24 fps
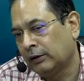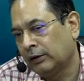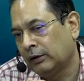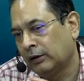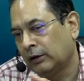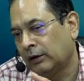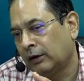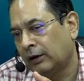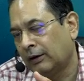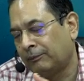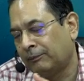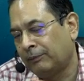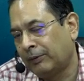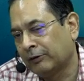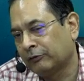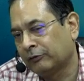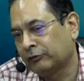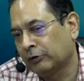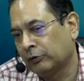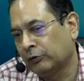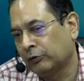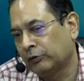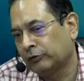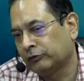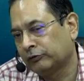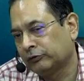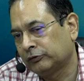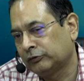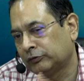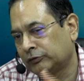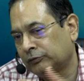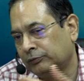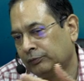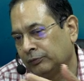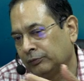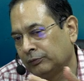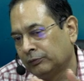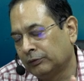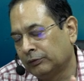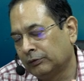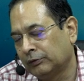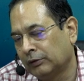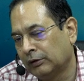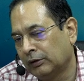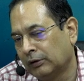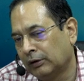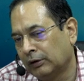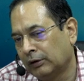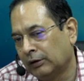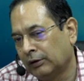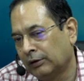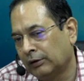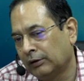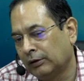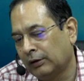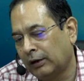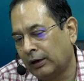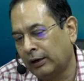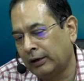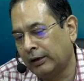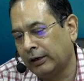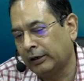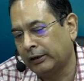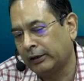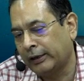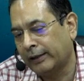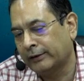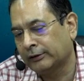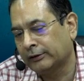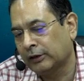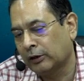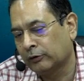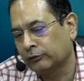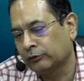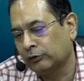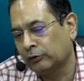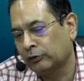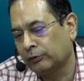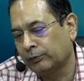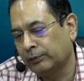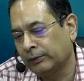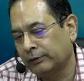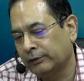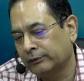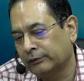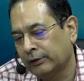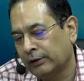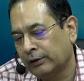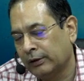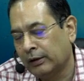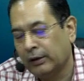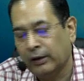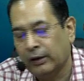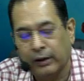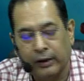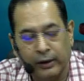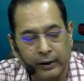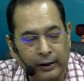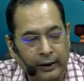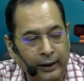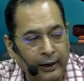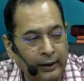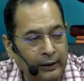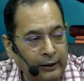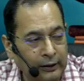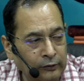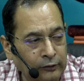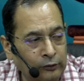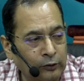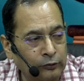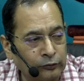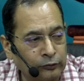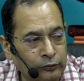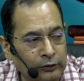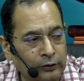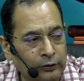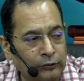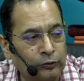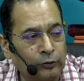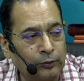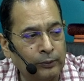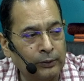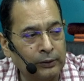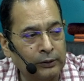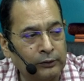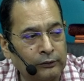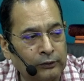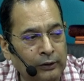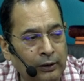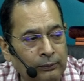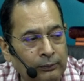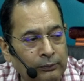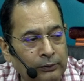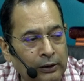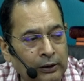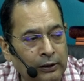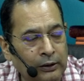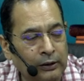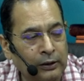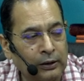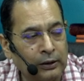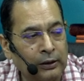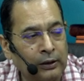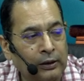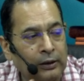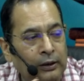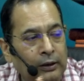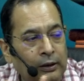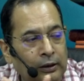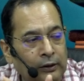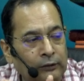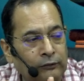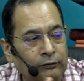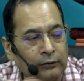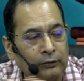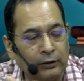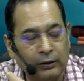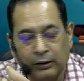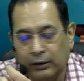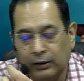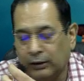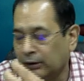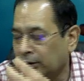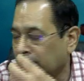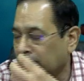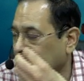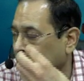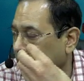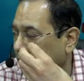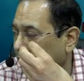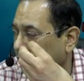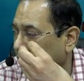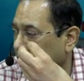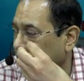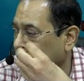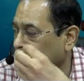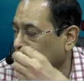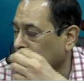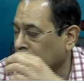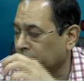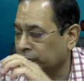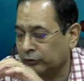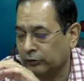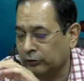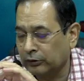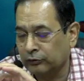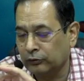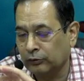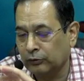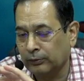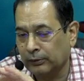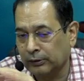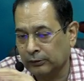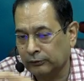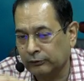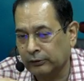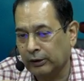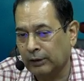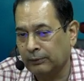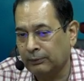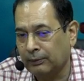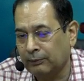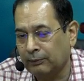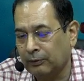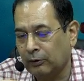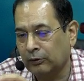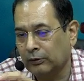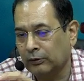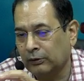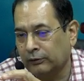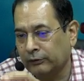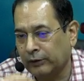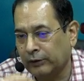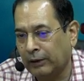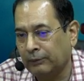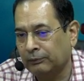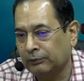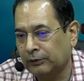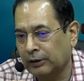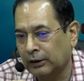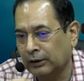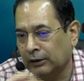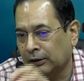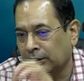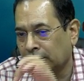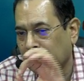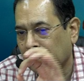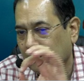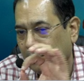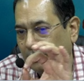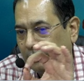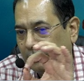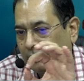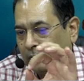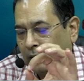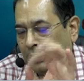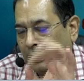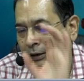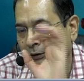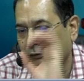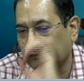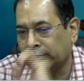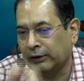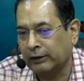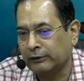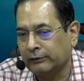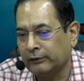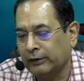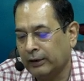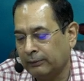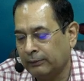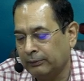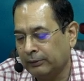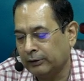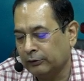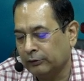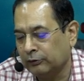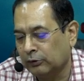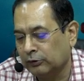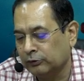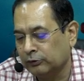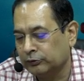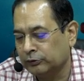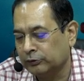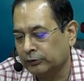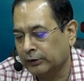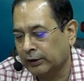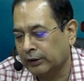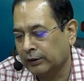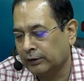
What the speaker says: A person who is earning 10,000 rupees and he is also consuming the same thing, he is also consuming the same amount, same thing, then his tax liability is also 10.